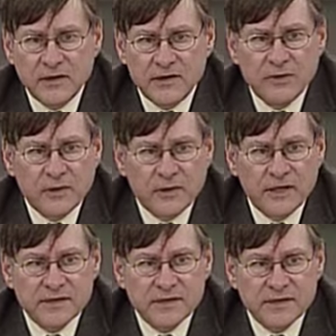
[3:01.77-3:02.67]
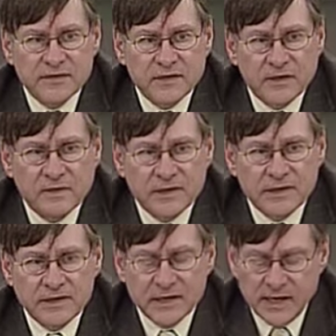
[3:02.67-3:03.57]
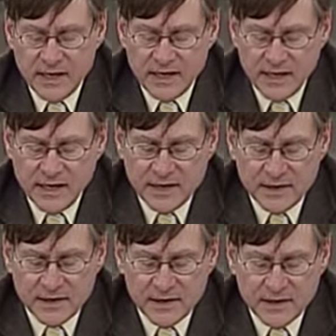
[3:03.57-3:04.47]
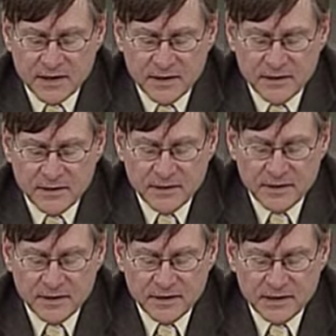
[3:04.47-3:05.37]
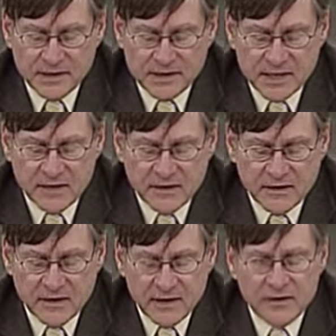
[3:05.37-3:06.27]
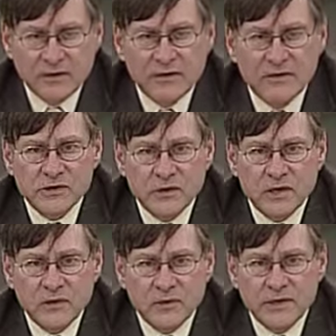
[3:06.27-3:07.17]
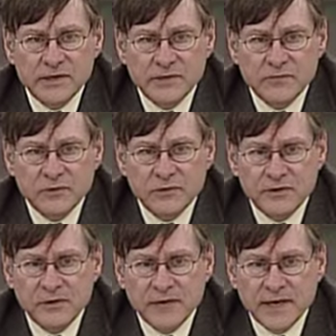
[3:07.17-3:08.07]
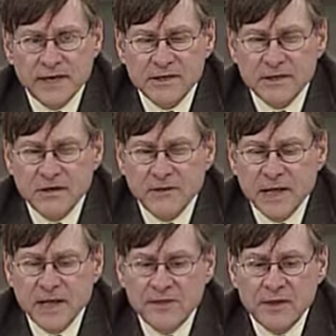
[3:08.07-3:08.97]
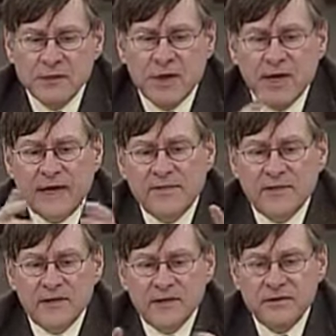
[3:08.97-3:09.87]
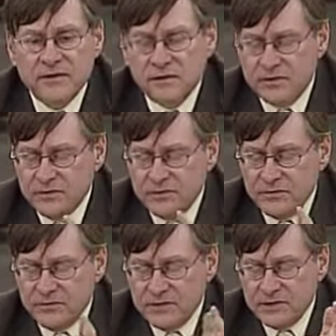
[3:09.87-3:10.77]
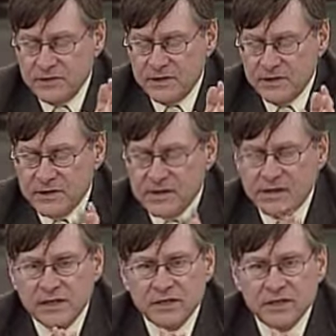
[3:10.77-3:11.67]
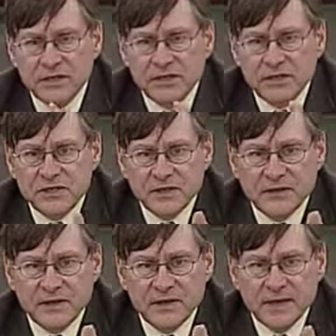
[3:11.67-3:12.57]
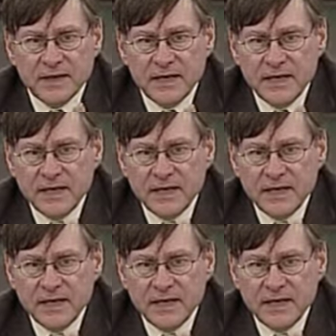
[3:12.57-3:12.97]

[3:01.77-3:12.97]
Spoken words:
human rights and civil liberties. And I think a state ERA goes a long ways toward doing that. So that's why I've continued to introduce this legislation, just feeling that